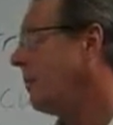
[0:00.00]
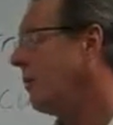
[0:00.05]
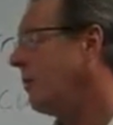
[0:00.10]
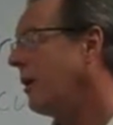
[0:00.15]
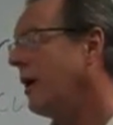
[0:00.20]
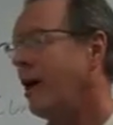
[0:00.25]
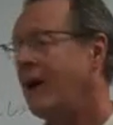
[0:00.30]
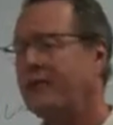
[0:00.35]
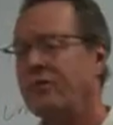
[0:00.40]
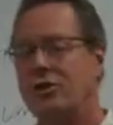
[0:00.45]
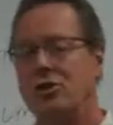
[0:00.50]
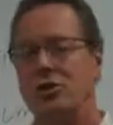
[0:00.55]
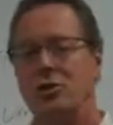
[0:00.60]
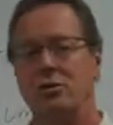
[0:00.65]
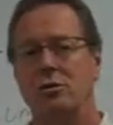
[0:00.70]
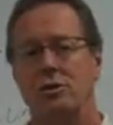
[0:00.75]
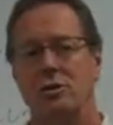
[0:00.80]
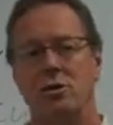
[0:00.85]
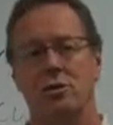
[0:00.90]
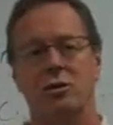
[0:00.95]
What I have the
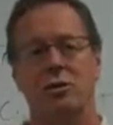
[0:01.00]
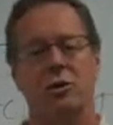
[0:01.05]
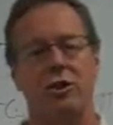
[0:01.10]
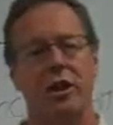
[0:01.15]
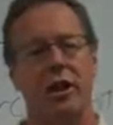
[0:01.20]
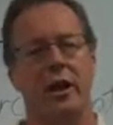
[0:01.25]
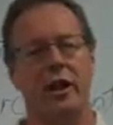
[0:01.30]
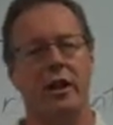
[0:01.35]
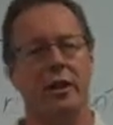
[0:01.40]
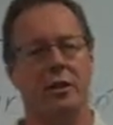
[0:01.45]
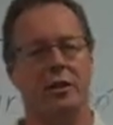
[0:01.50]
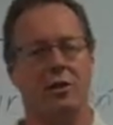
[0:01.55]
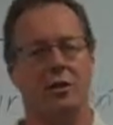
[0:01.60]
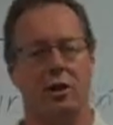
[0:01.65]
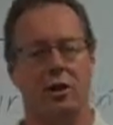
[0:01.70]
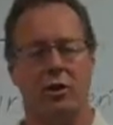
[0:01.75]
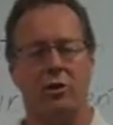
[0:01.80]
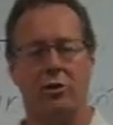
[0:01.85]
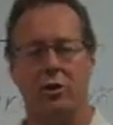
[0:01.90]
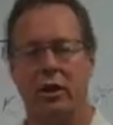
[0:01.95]
students doing today is
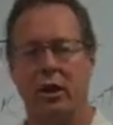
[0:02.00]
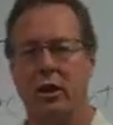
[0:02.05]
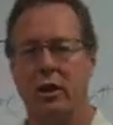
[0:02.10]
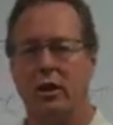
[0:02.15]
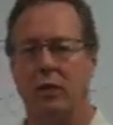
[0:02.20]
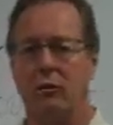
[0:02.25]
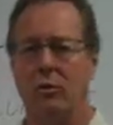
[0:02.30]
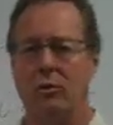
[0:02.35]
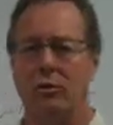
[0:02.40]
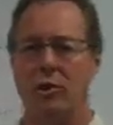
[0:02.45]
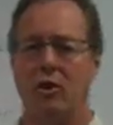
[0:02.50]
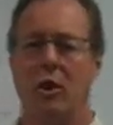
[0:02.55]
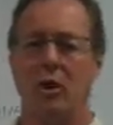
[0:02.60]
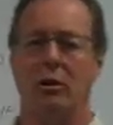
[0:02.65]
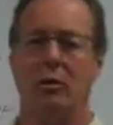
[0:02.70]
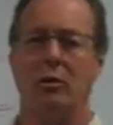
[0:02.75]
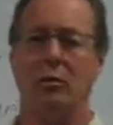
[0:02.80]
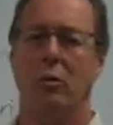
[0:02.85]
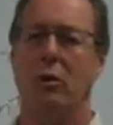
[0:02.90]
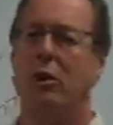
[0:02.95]
creating what's
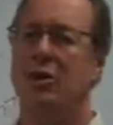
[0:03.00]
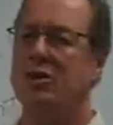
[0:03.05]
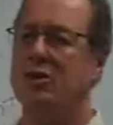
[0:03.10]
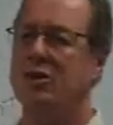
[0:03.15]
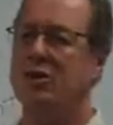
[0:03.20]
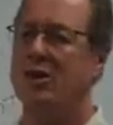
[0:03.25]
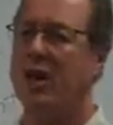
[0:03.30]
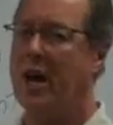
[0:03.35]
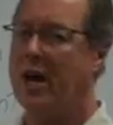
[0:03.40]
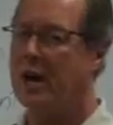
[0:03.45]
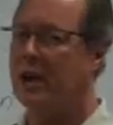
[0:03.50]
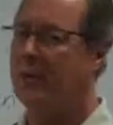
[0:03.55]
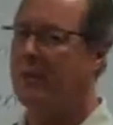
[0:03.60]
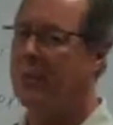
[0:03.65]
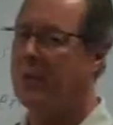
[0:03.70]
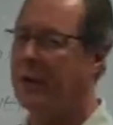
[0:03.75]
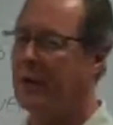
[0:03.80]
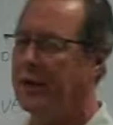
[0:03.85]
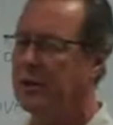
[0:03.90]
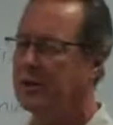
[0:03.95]
called a works cited
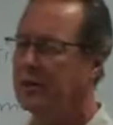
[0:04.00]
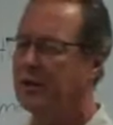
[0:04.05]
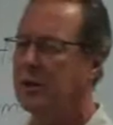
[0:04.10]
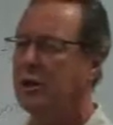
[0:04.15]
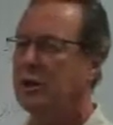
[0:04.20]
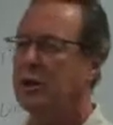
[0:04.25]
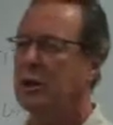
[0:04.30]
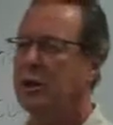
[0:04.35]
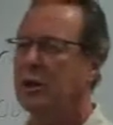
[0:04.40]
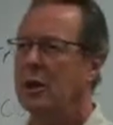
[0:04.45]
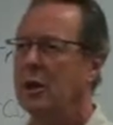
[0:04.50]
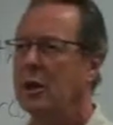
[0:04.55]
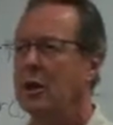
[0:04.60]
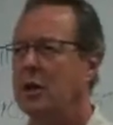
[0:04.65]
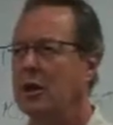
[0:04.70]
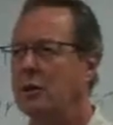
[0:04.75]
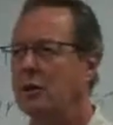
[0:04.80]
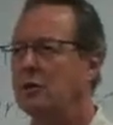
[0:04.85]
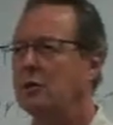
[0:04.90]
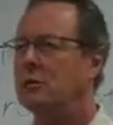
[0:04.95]
page.
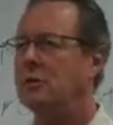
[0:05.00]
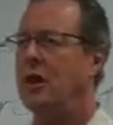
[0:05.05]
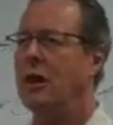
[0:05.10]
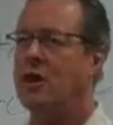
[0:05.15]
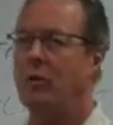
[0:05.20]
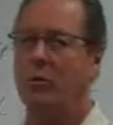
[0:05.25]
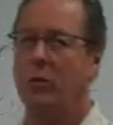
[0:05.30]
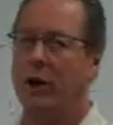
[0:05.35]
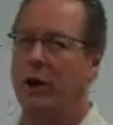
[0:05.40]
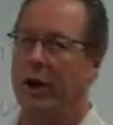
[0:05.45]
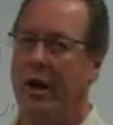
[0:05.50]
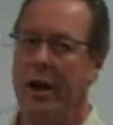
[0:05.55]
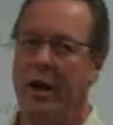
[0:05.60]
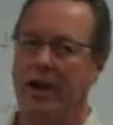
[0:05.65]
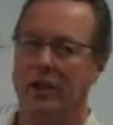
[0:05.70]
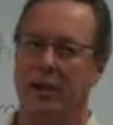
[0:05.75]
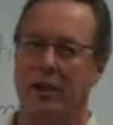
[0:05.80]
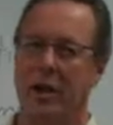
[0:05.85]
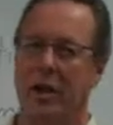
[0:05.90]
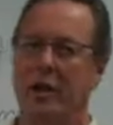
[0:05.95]
Not
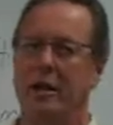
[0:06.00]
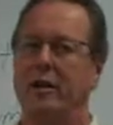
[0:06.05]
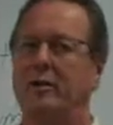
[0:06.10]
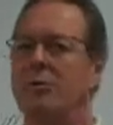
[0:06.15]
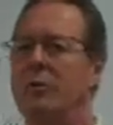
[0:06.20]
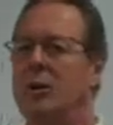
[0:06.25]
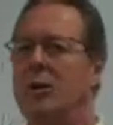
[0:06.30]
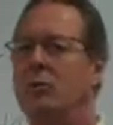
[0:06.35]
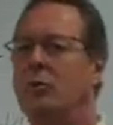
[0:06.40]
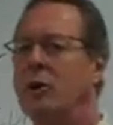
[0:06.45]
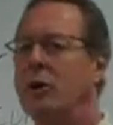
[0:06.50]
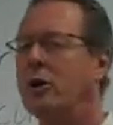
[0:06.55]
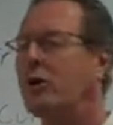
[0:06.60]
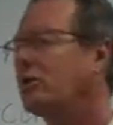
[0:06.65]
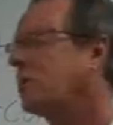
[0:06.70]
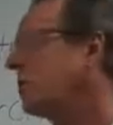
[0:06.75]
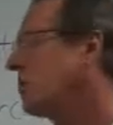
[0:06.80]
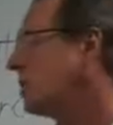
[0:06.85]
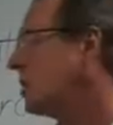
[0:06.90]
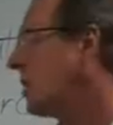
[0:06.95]
works cited, but
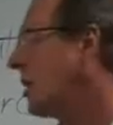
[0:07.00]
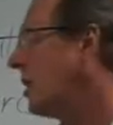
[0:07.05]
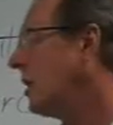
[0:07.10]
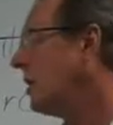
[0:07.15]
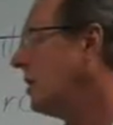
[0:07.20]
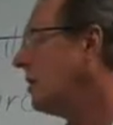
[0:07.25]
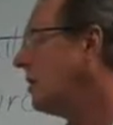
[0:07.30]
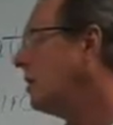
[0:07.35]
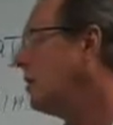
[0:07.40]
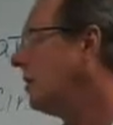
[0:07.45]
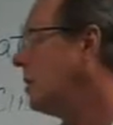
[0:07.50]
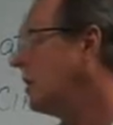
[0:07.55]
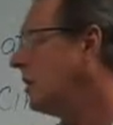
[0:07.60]
works cited.